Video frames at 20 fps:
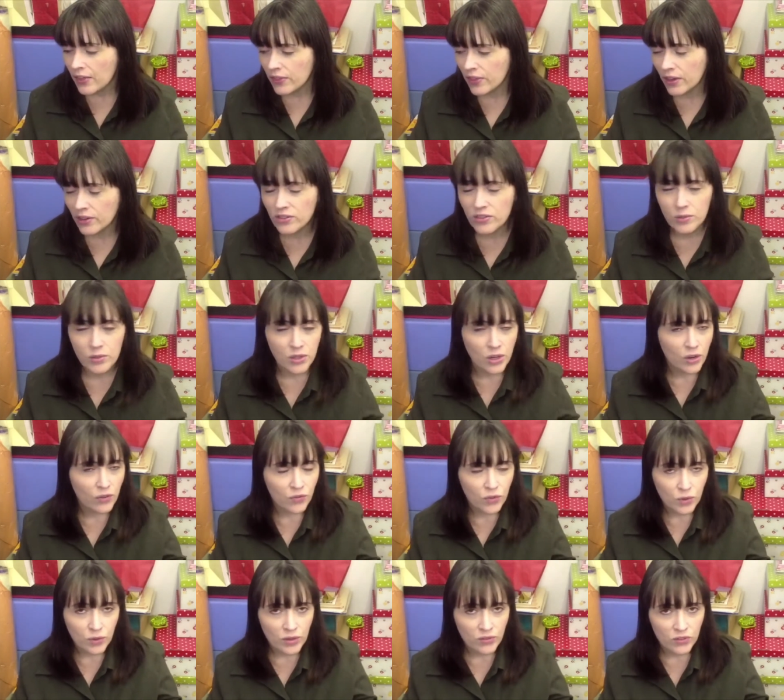there's, you know,
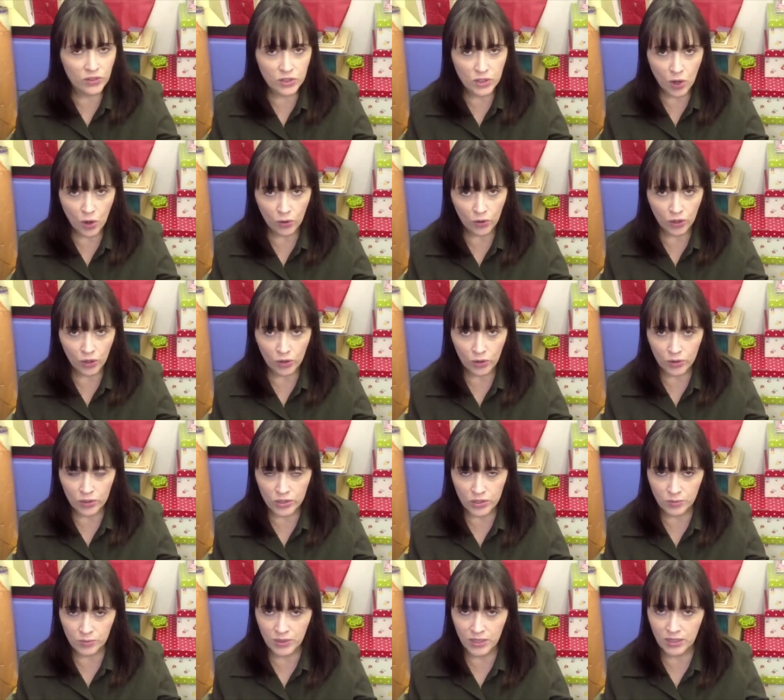if you live in Tokyo or
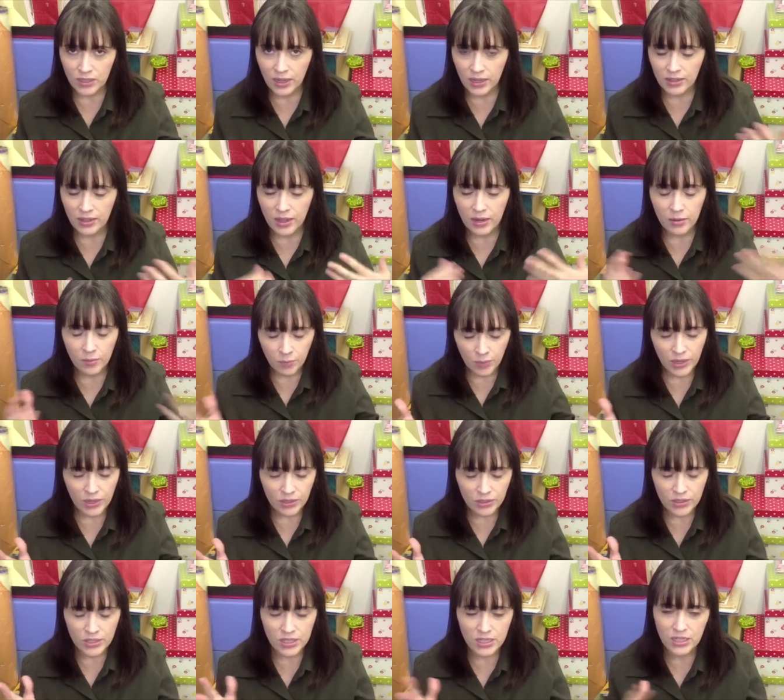something like that, in a
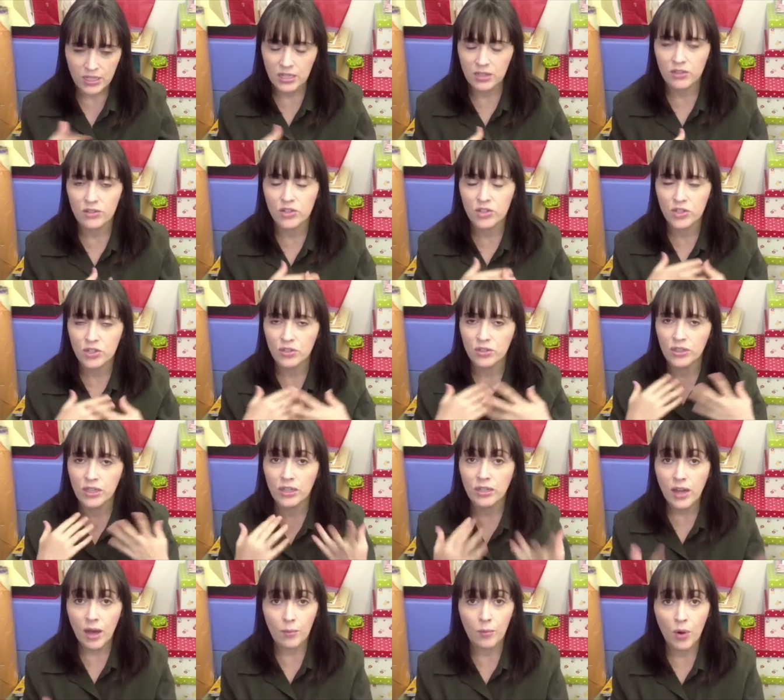bigger city, there's certainly
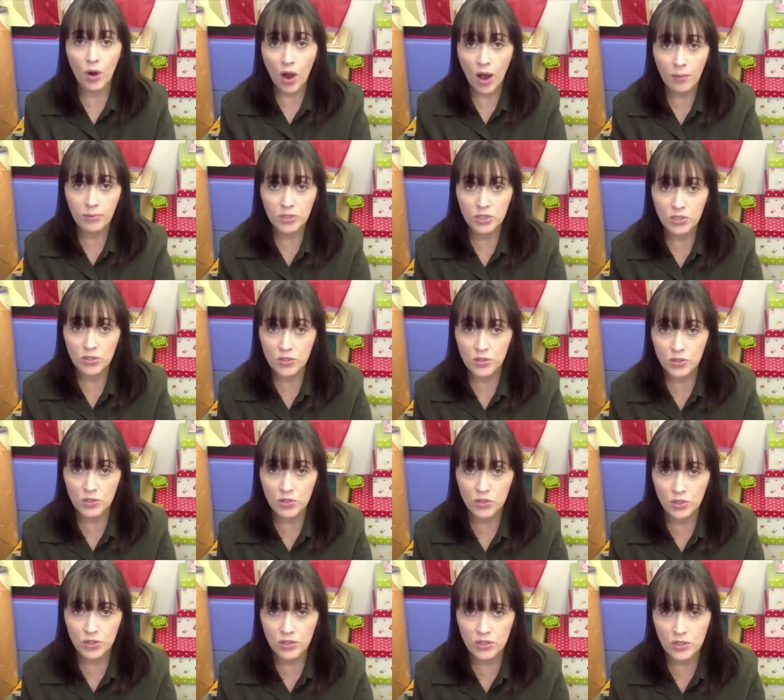a lot more options and
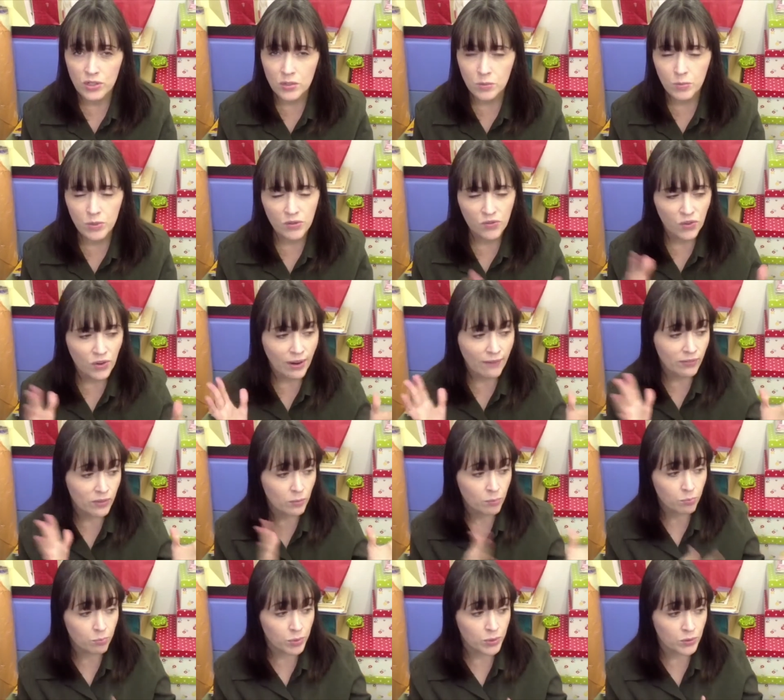choices. But if you're out in
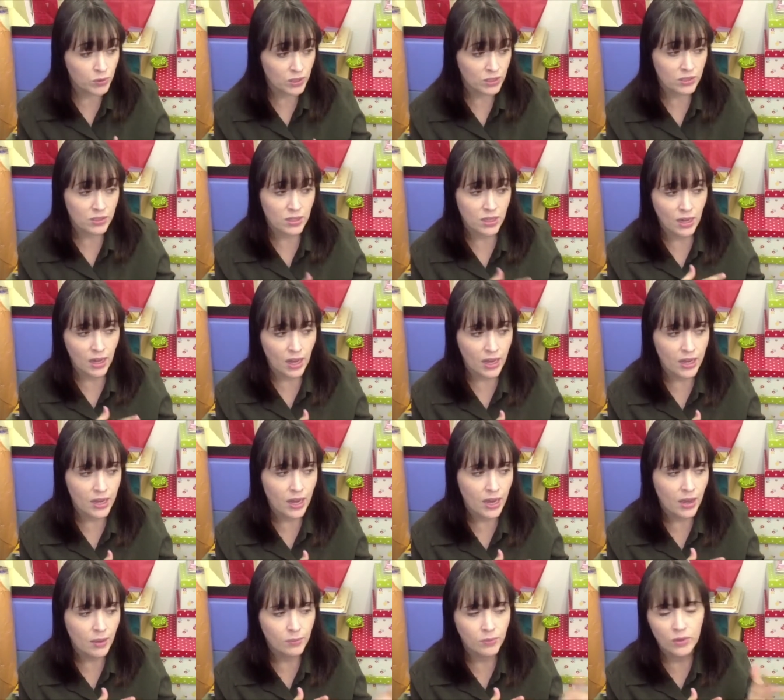the boonies like I
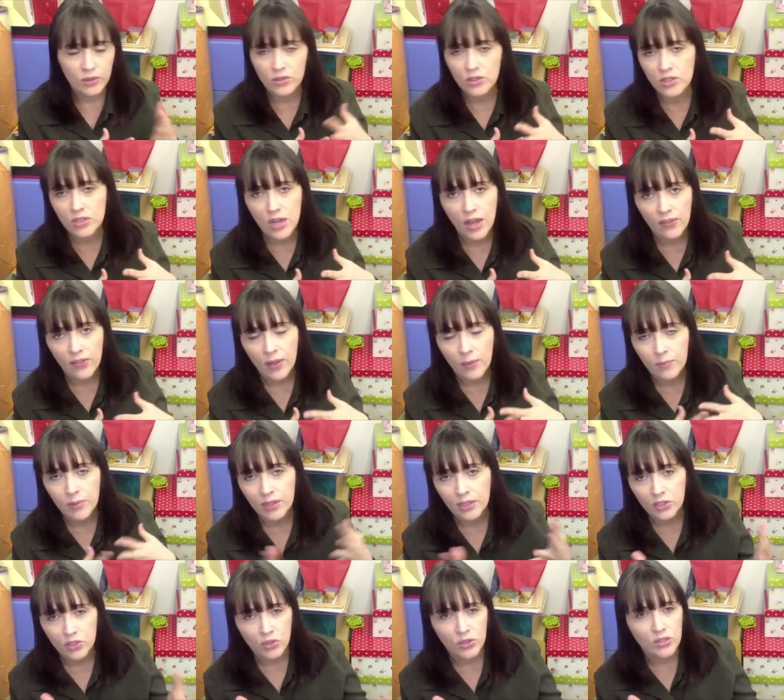am, there's not that
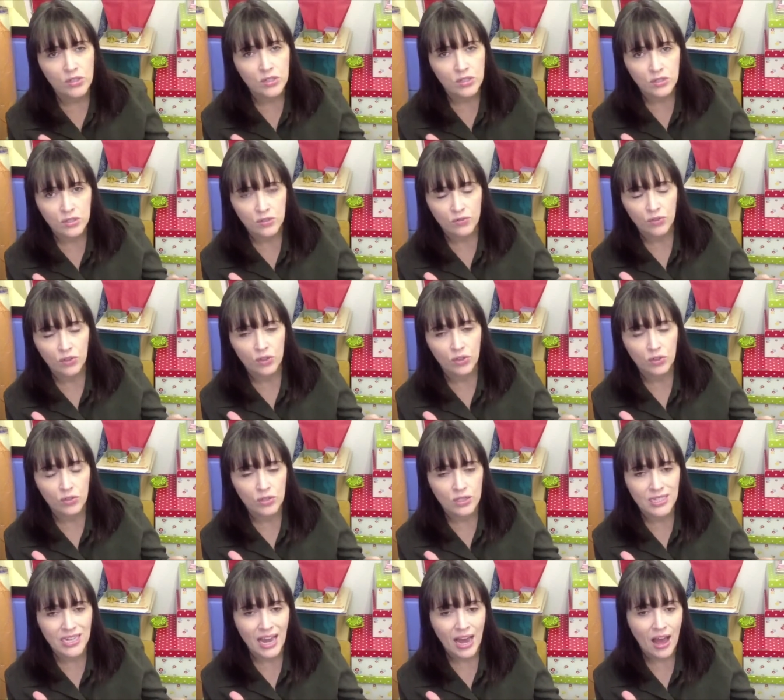many choices. If you're
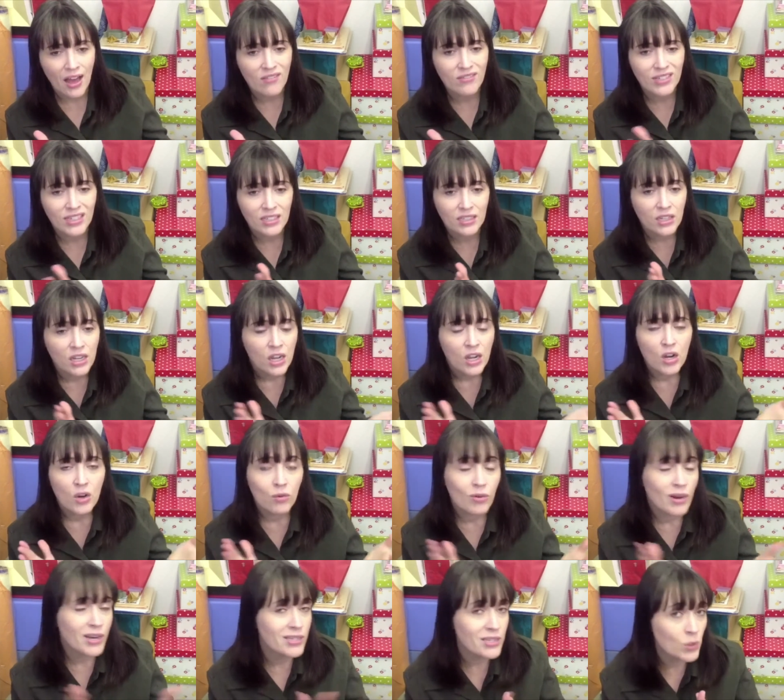used to having
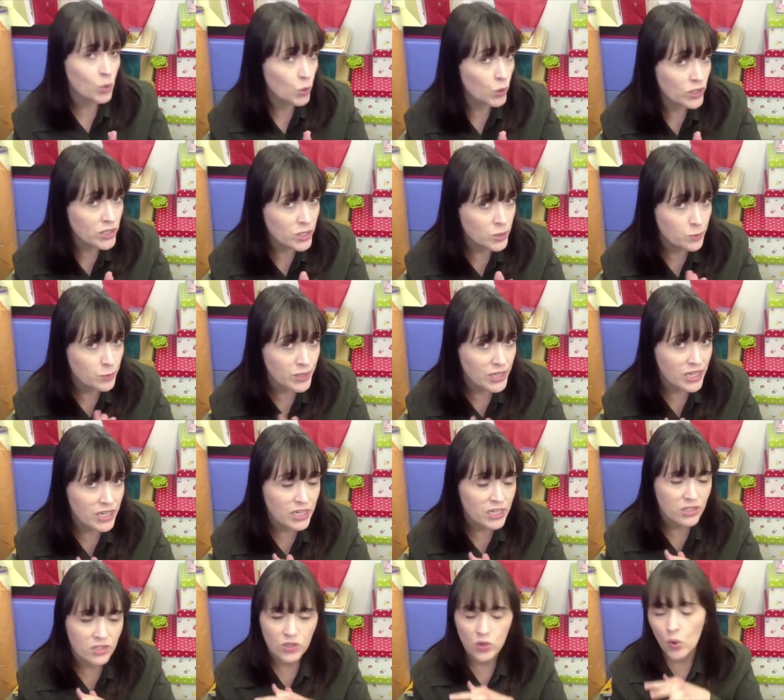Rice
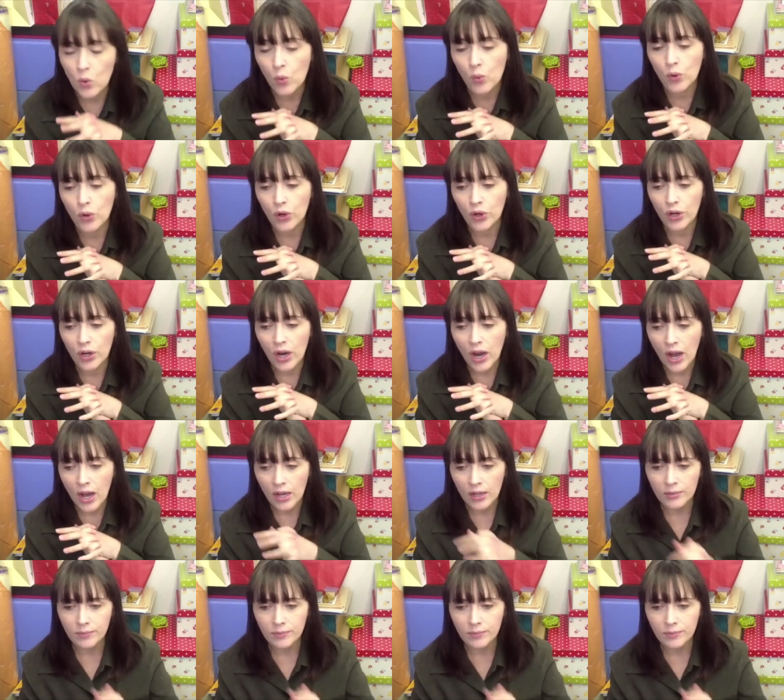Krispies or